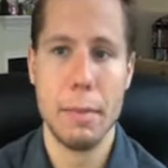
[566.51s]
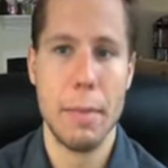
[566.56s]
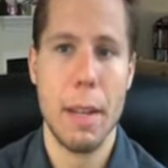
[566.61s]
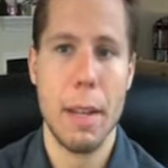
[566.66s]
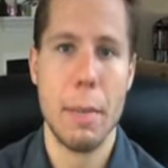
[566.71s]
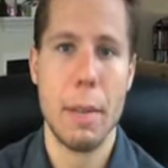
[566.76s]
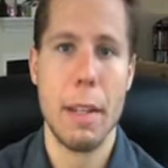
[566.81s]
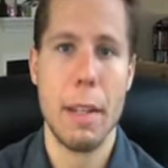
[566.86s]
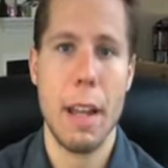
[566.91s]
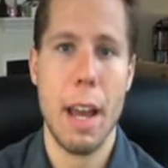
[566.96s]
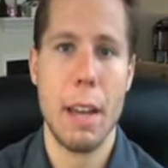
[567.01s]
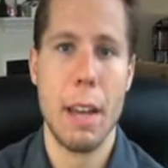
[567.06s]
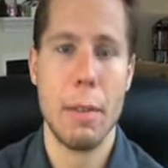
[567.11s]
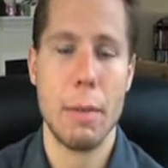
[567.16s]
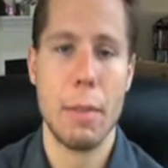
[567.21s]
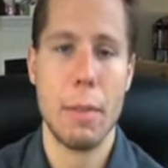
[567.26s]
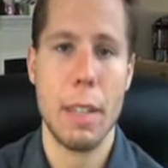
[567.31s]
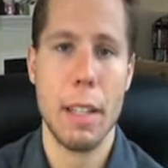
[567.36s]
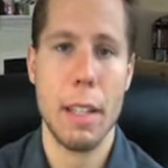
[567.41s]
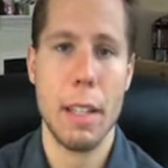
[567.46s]
I mean, I
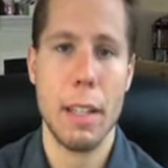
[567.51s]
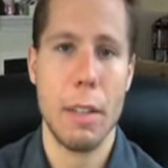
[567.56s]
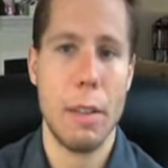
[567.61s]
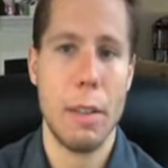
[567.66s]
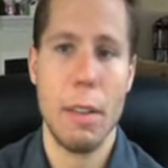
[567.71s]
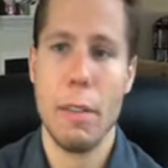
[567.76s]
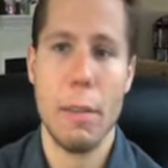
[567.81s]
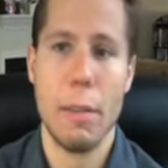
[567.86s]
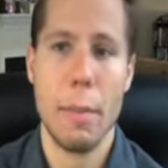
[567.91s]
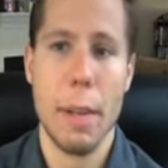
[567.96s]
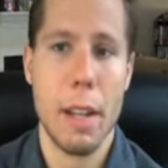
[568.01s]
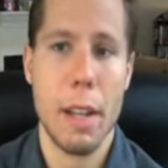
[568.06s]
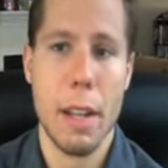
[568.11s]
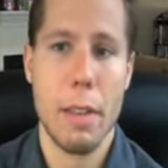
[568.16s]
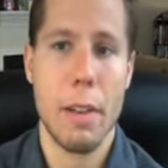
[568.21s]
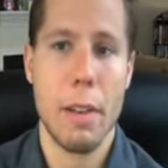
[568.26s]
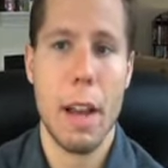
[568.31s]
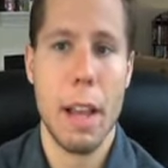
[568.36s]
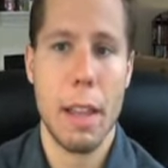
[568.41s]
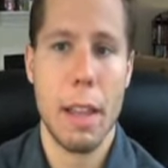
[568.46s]
don't think there'll ever be
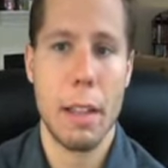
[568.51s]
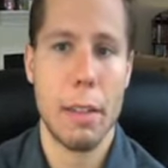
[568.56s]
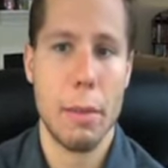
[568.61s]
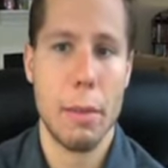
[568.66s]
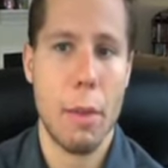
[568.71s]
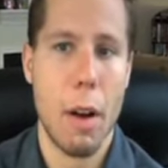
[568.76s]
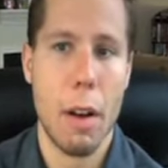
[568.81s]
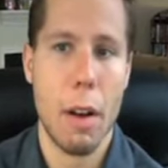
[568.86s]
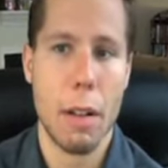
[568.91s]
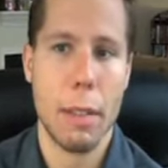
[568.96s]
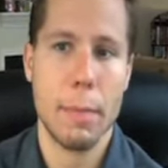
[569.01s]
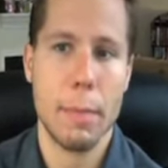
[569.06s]
another guy like The Rock.